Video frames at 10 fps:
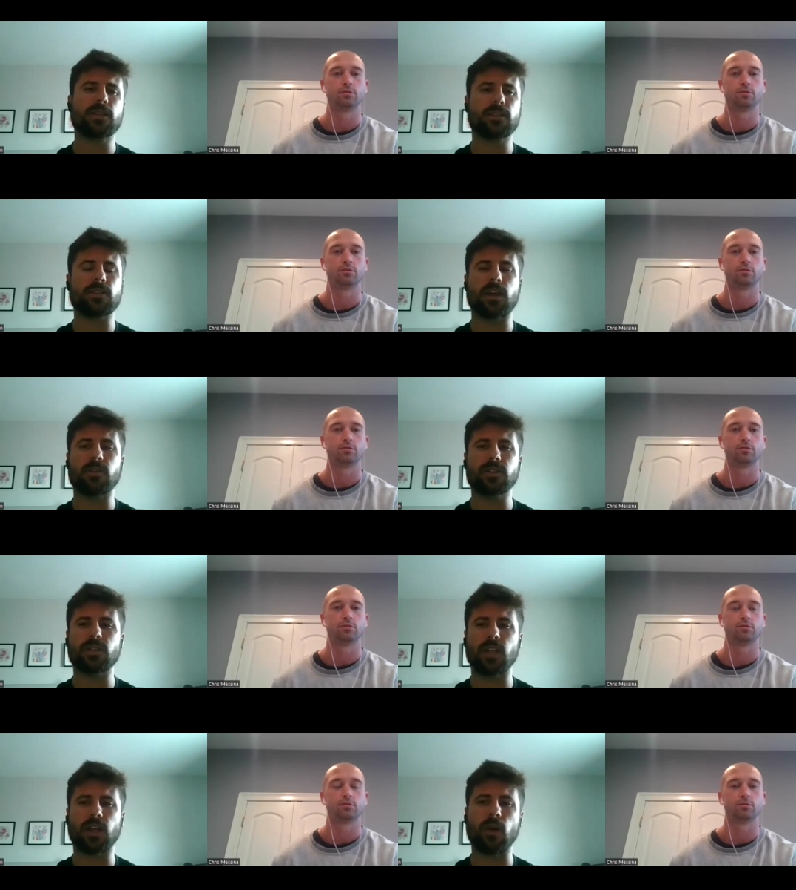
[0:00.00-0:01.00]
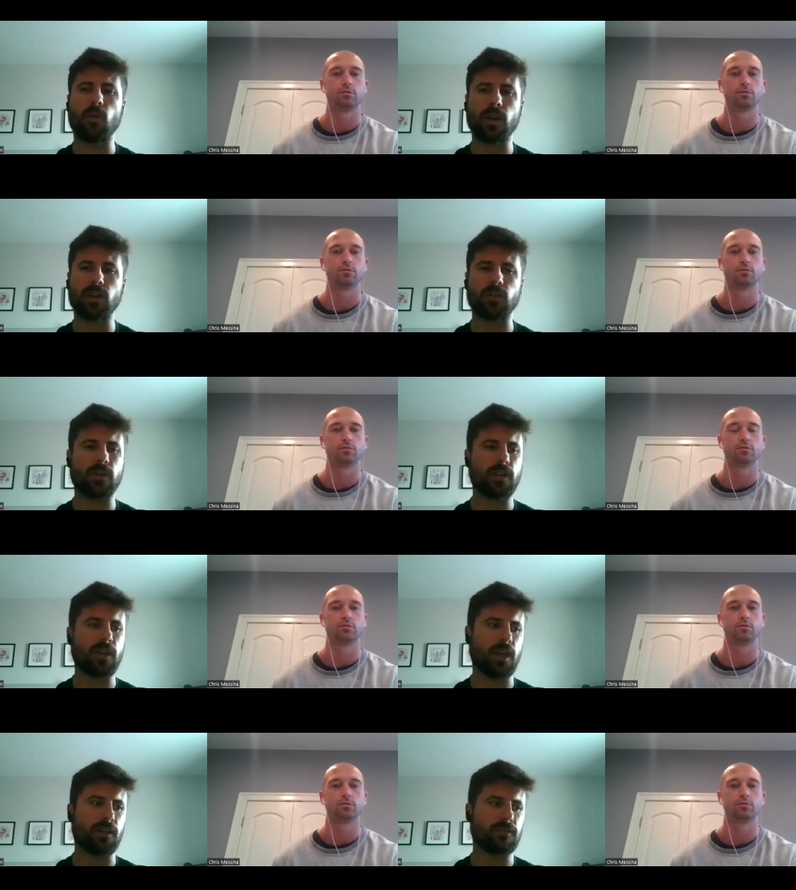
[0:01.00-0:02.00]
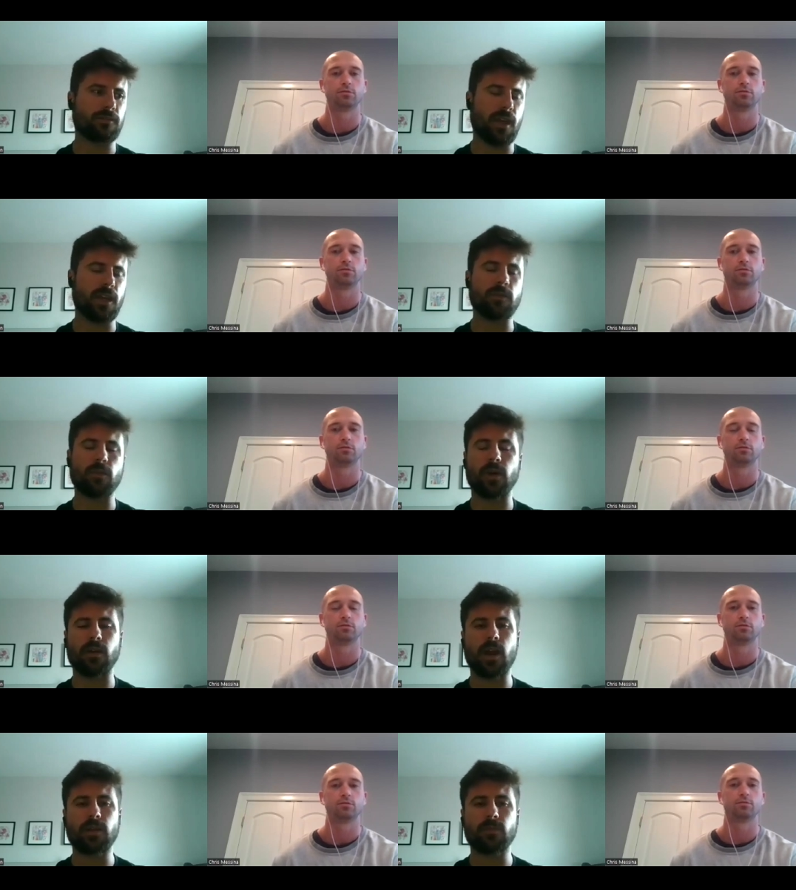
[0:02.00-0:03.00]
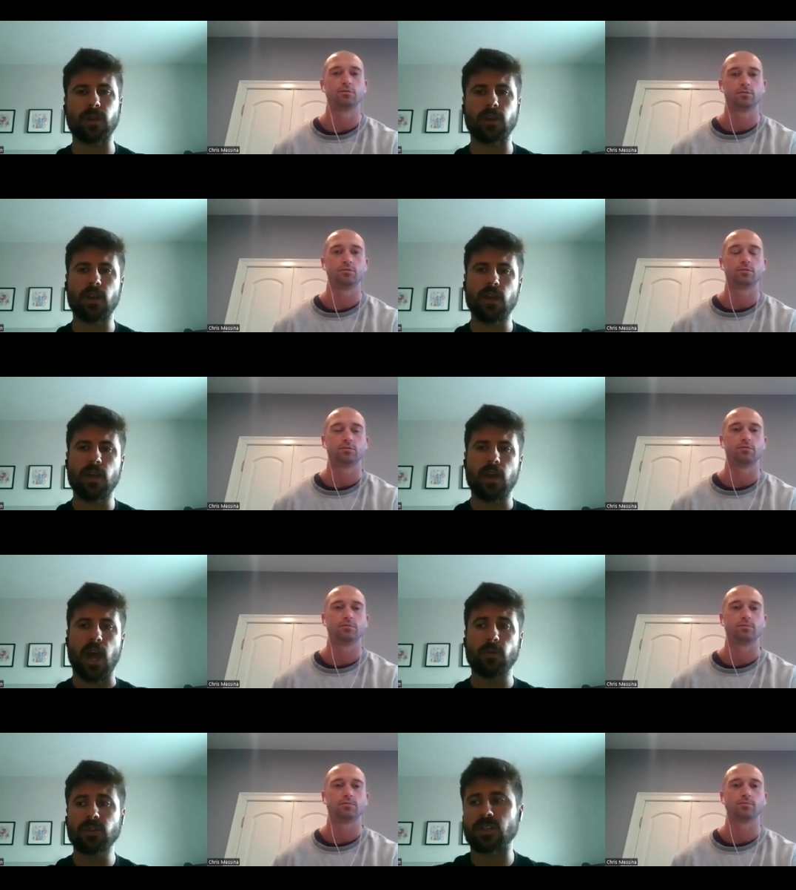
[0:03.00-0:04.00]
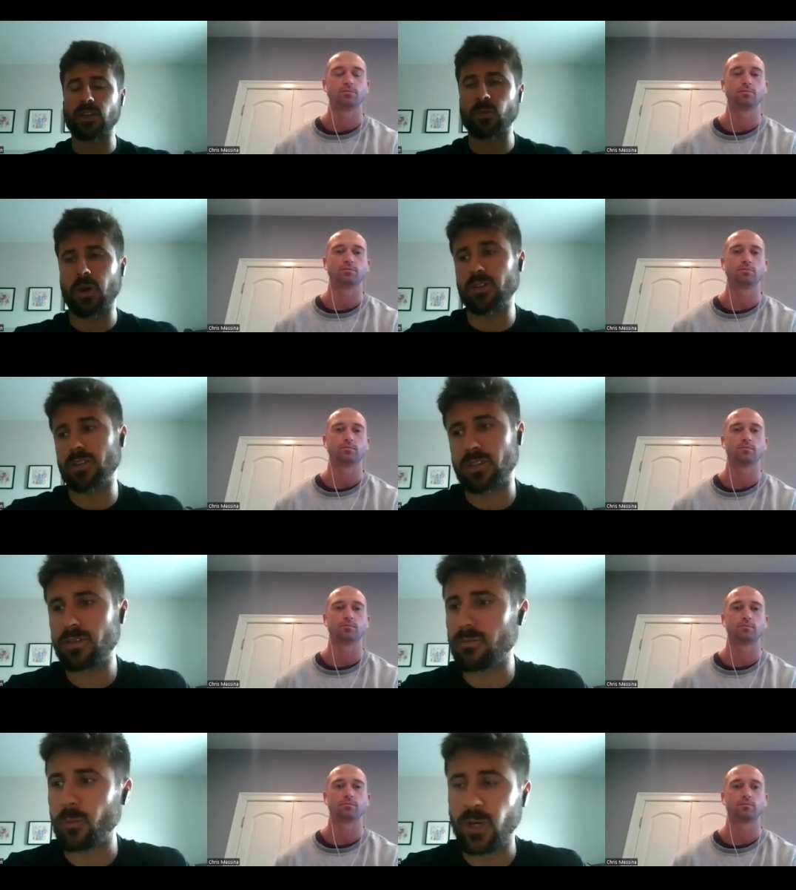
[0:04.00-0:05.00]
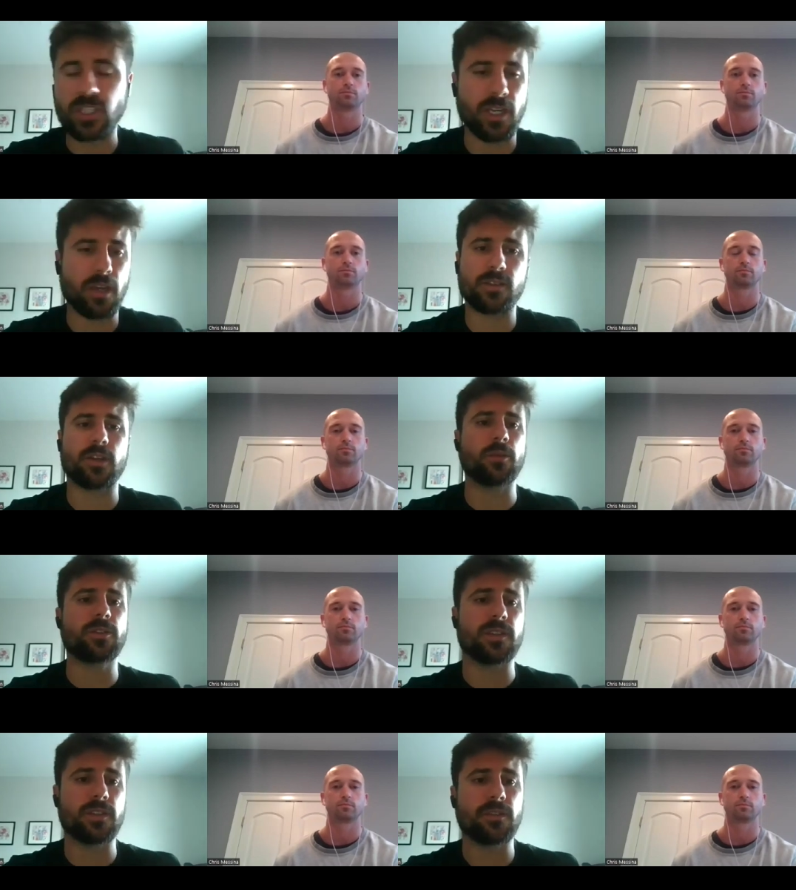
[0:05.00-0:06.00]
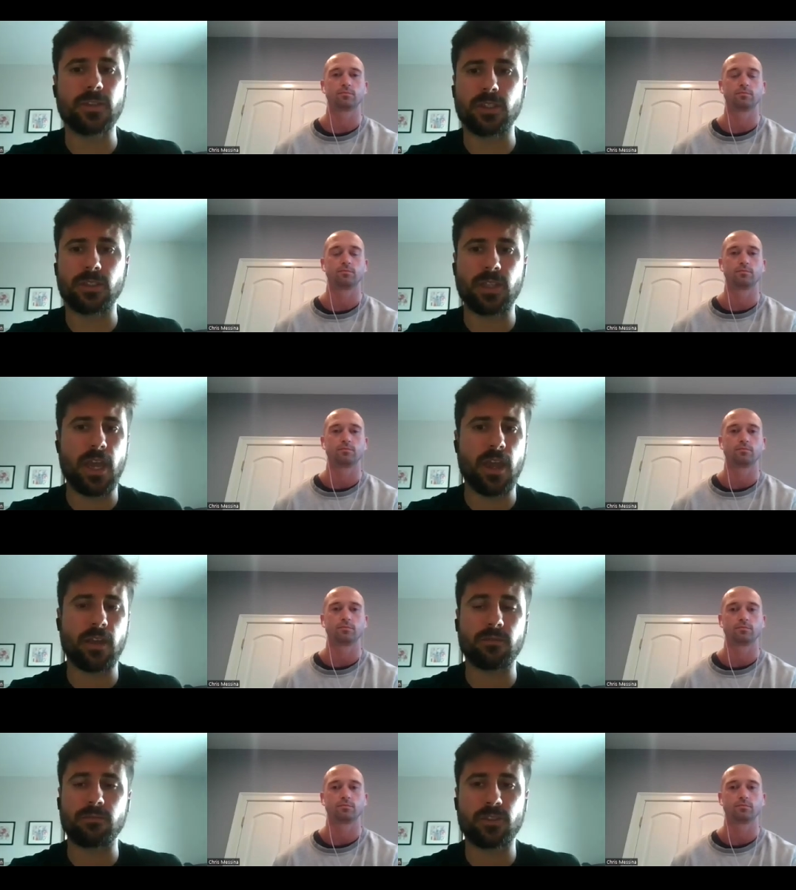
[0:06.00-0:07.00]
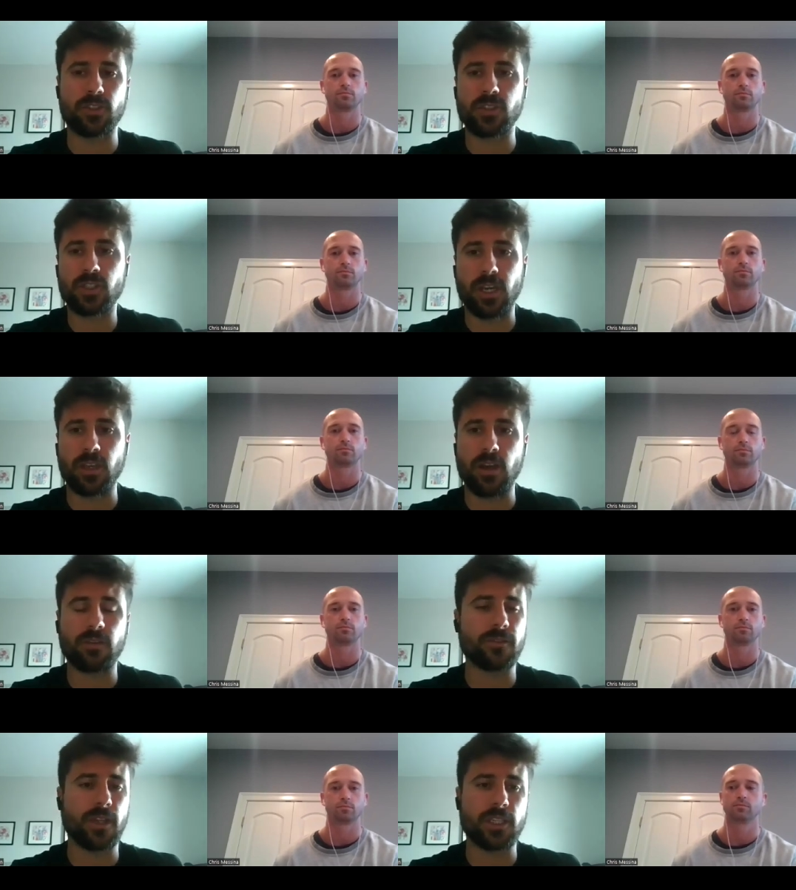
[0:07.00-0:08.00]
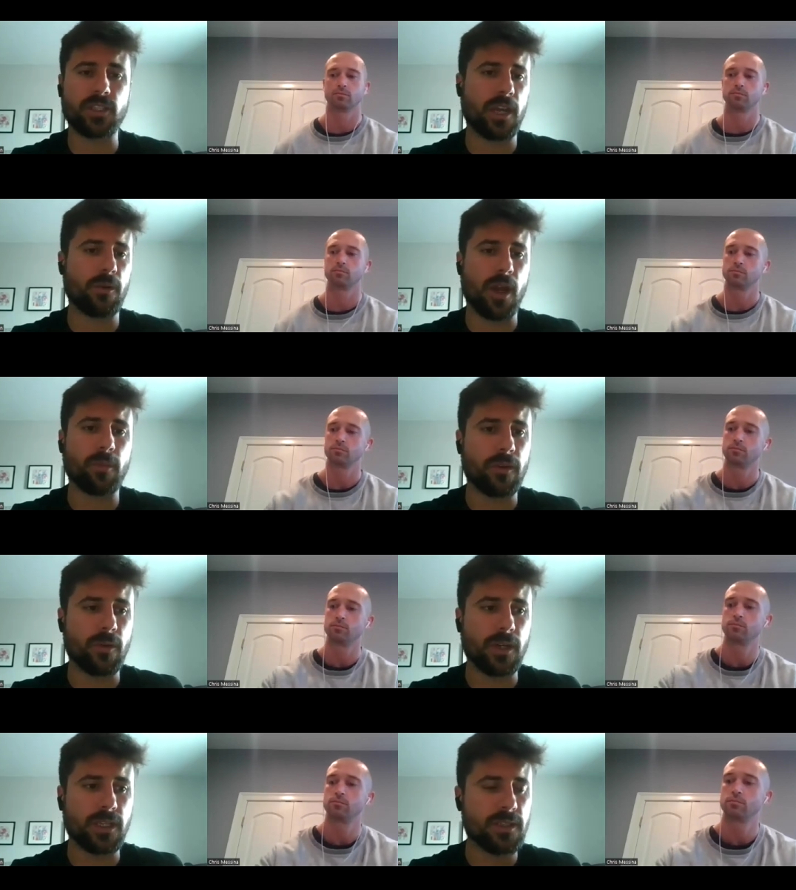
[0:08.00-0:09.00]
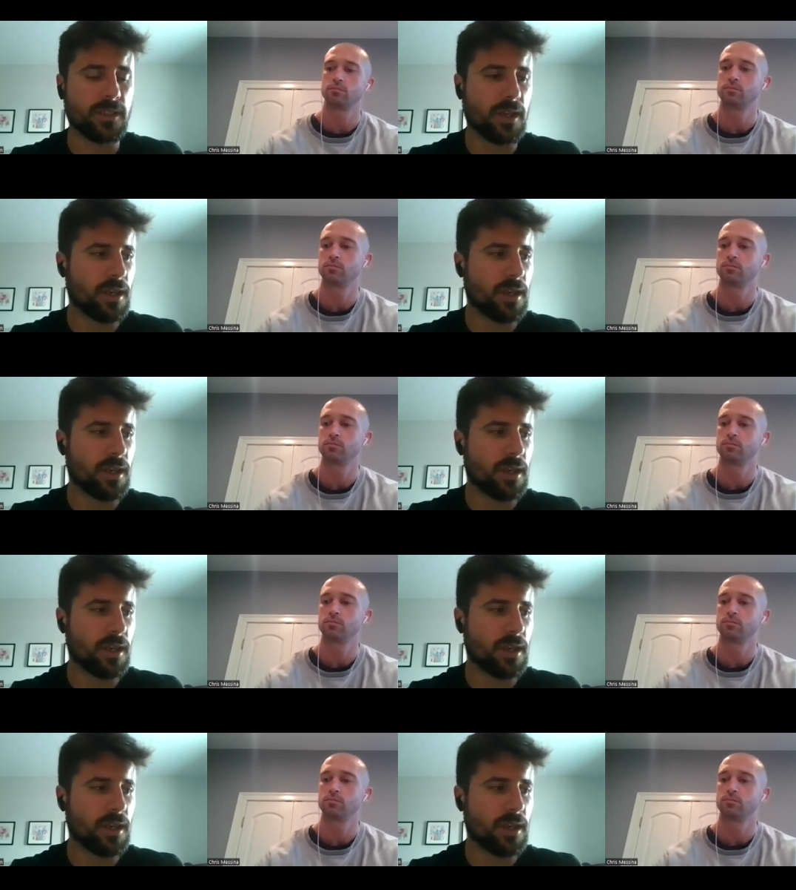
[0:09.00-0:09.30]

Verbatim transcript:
Speaker 1: this. I always say like I want to do it and I I need to be better at it, but I would say as well, just reaching out to coaches in the field and just checking out for like shadowing opportunities.